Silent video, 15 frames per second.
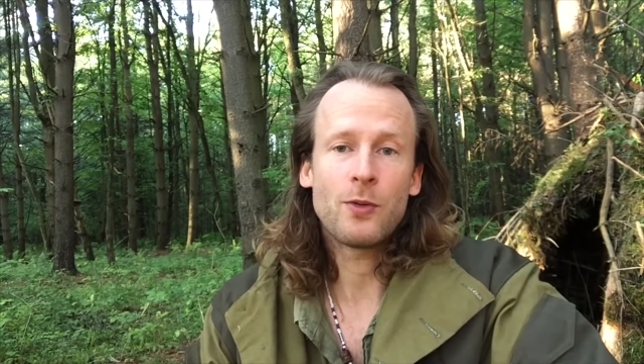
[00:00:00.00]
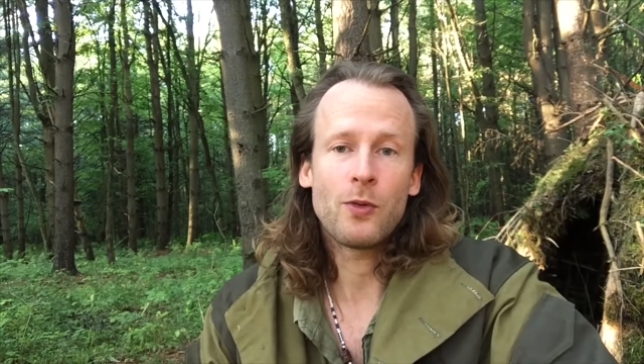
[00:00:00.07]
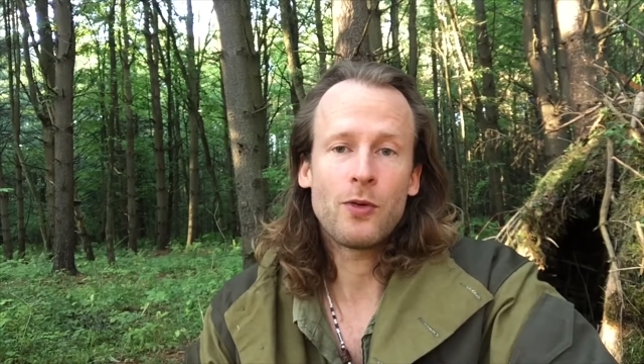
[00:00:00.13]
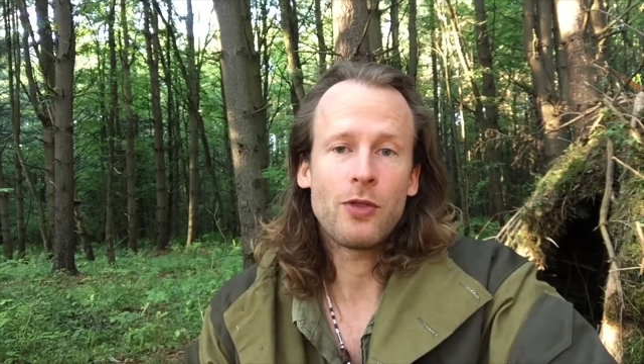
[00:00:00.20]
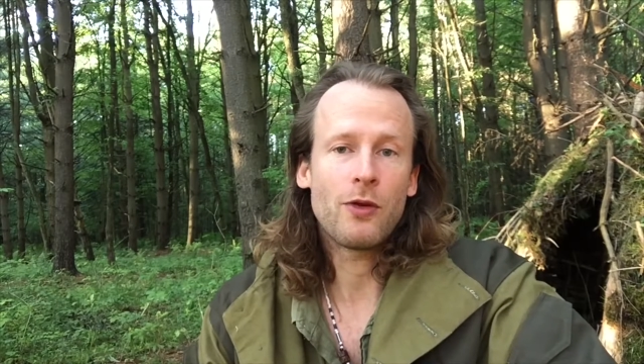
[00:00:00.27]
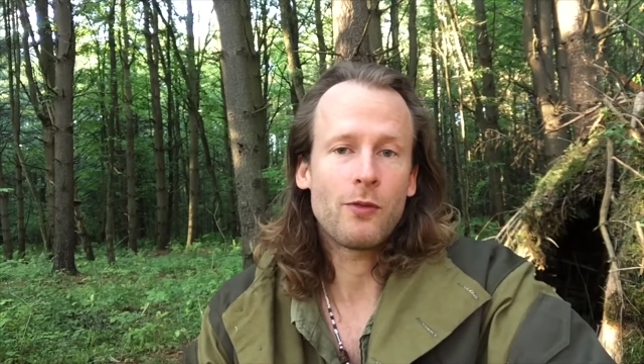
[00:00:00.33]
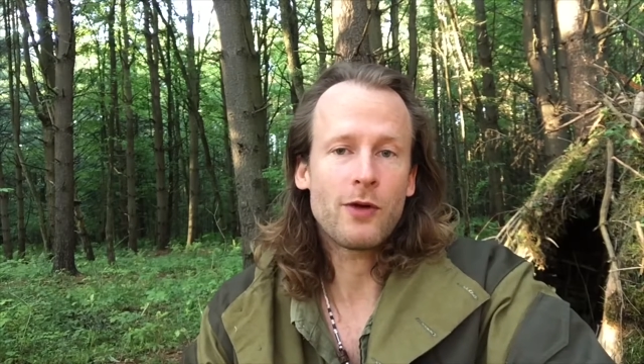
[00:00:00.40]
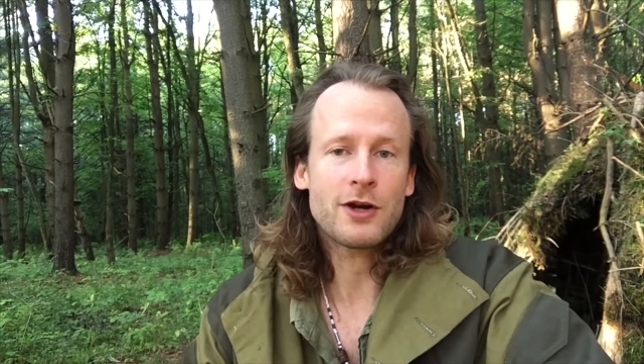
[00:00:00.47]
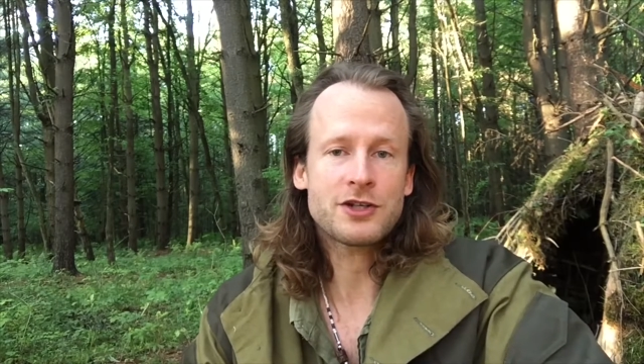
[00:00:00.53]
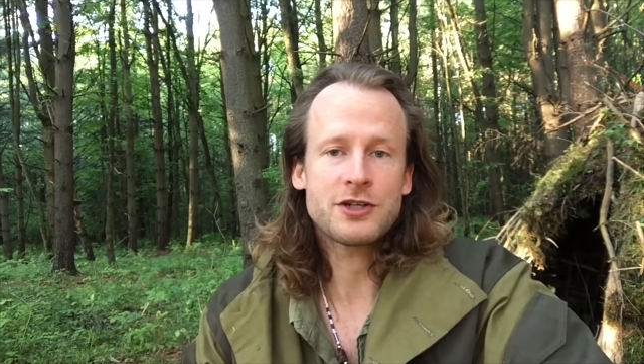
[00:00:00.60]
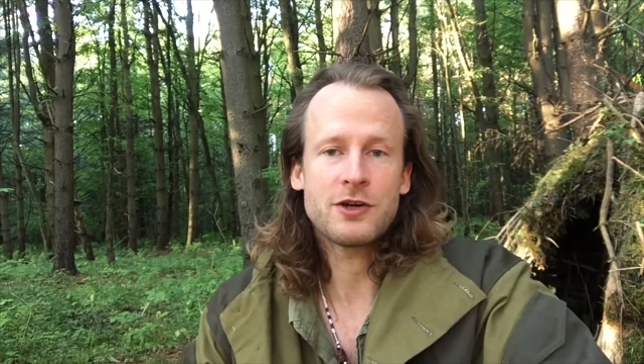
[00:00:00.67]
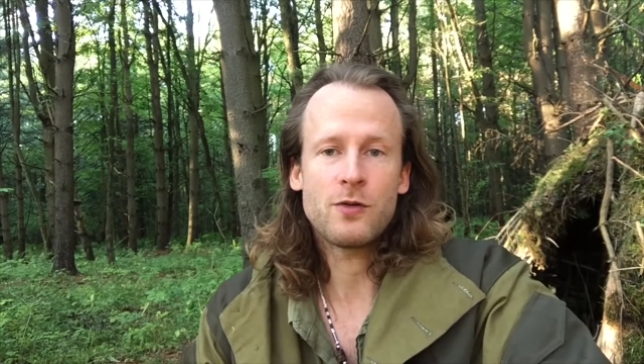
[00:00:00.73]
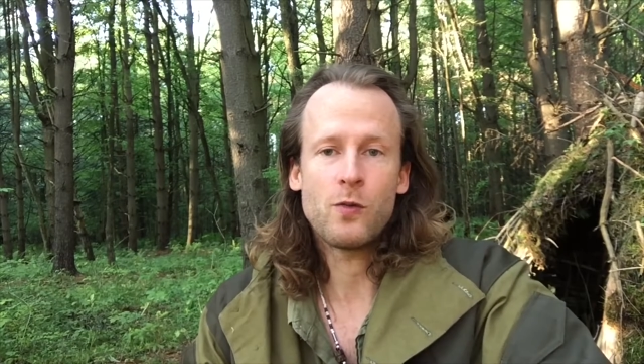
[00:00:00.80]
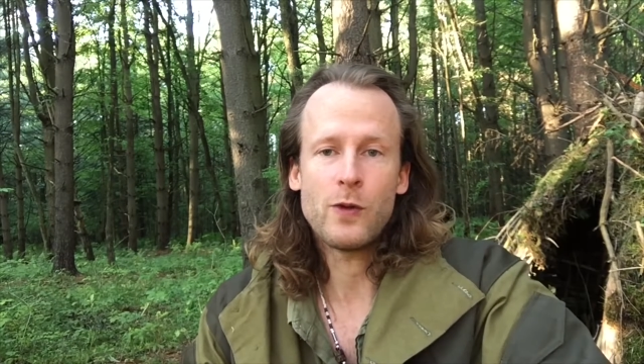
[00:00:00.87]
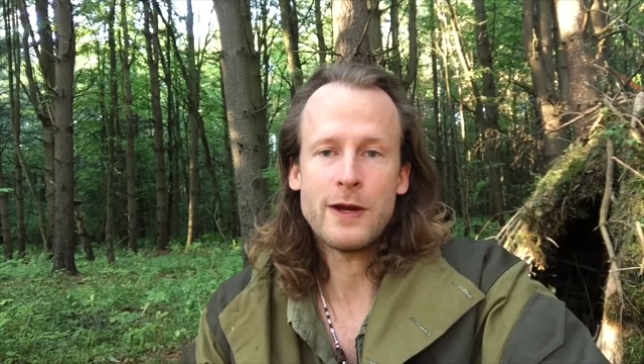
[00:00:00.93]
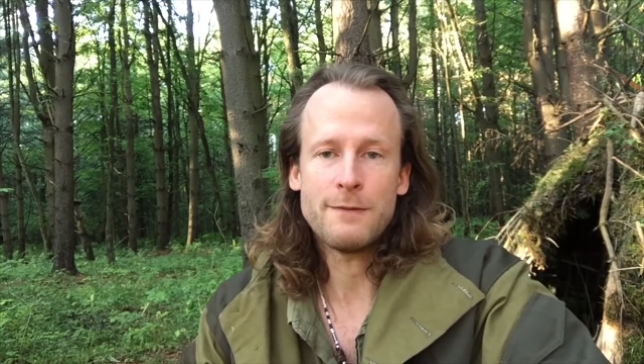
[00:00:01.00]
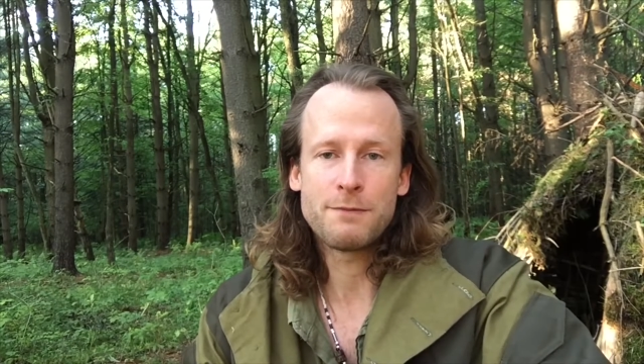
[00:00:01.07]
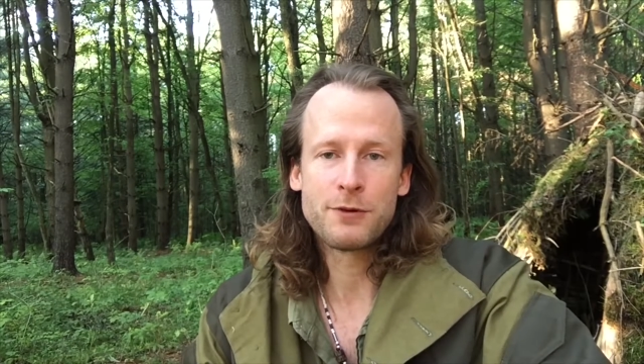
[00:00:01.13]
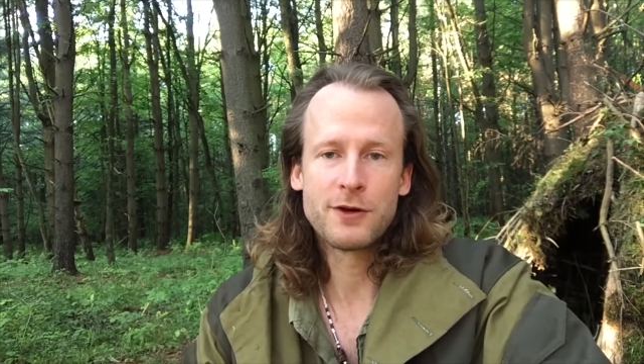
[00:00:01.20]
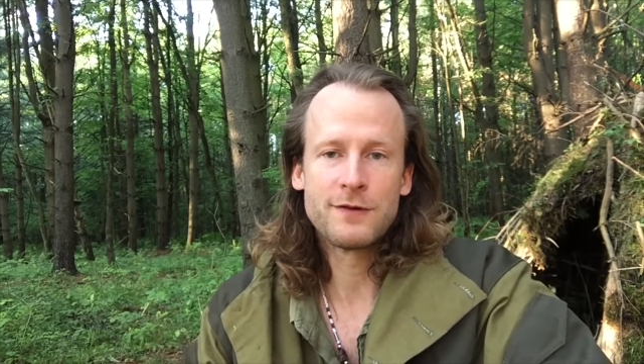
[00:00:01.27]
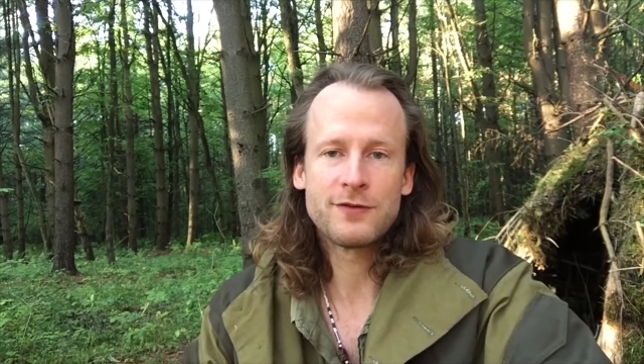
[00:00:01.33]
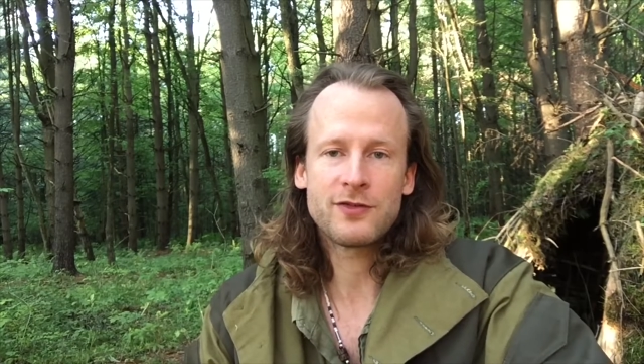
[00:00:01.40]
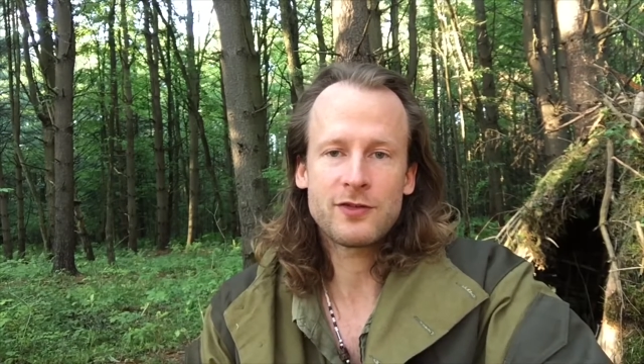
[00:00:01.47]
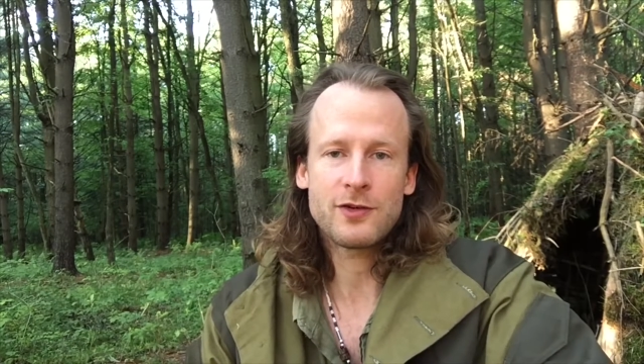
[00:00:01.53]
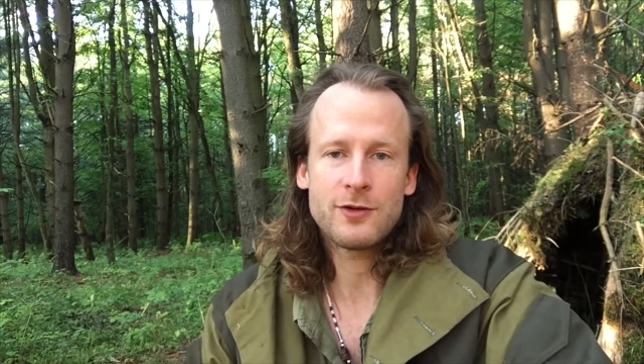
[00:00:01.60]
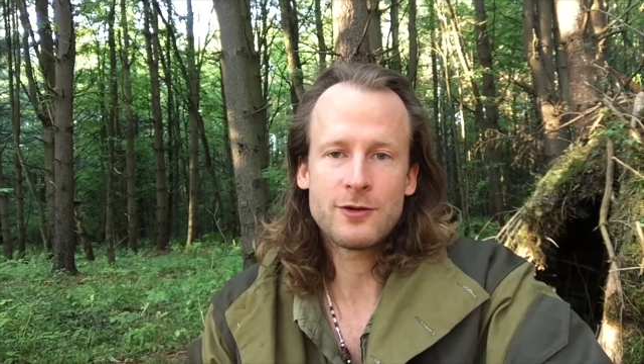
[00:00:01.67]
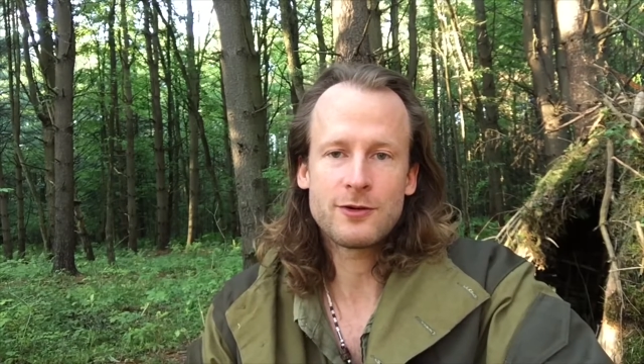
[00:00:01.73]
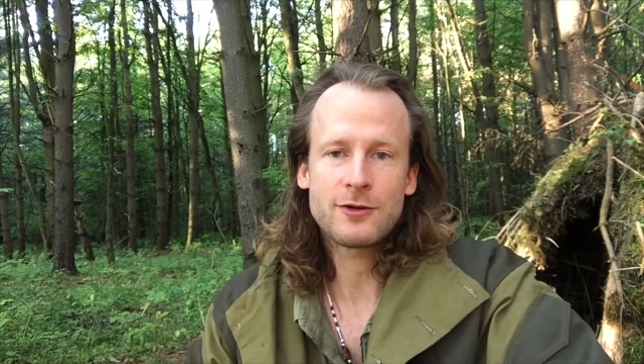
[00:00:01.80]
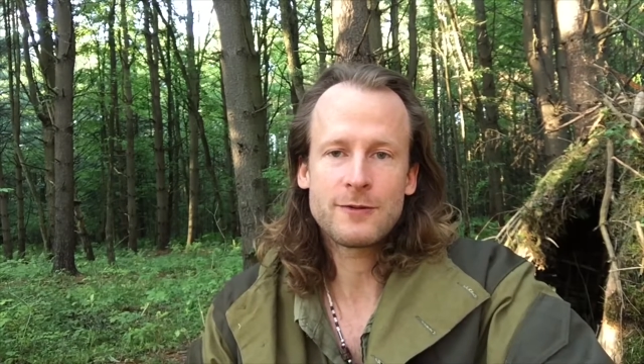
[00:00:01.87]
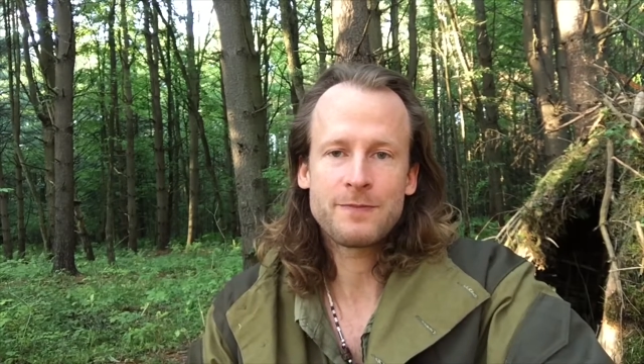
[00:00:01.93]
or the Russian windproof
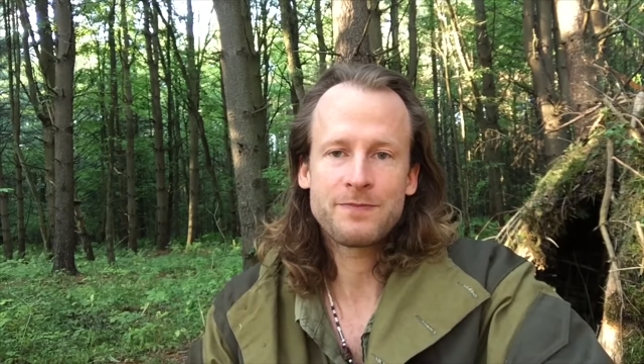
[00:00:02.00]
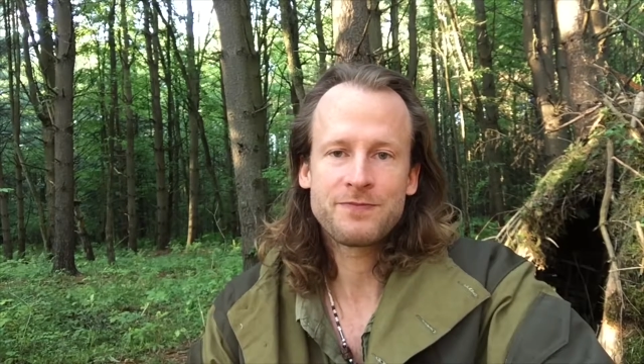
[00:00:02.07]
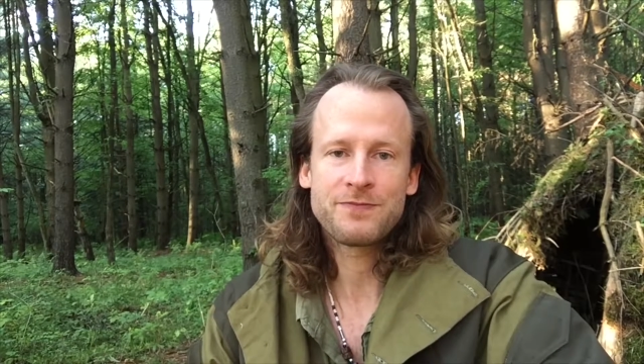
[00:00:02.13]
suit.